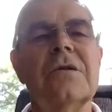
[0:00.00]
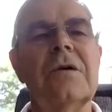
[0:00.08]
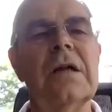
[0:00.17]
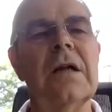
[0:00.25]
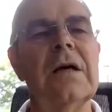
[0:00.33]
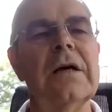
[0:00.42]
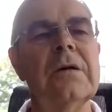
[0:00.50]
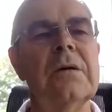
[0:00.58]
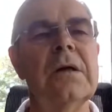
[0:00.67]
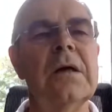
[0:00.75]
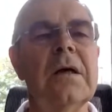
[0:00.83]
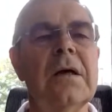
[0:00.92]
in line
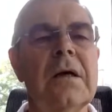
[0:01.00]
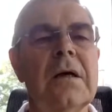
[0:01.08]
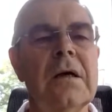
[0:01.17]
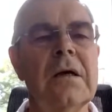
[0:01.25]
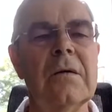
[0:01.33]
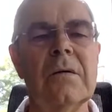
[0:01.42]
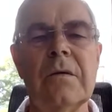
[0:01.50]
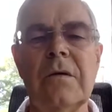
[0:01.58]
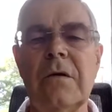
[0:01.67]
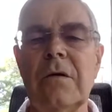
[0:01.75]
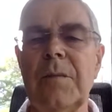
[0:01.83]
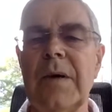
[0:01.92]
with
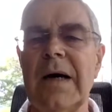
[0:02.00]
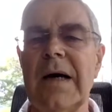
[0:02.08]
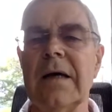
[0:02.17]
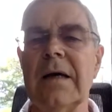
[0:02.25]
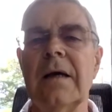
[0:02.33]
your back.